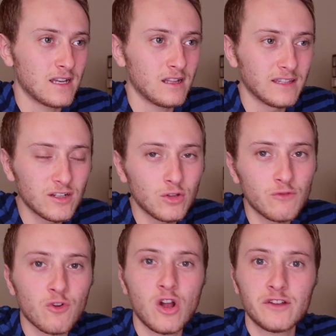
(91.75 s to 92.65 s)
a little
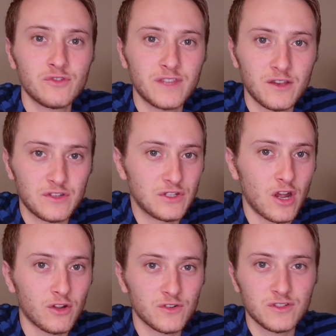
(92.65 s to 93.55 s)
over
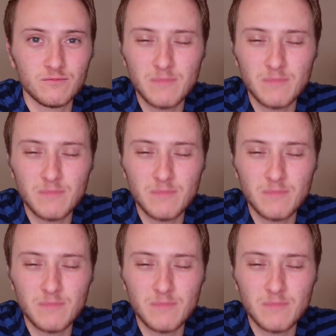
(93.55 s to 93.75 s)
$100,000,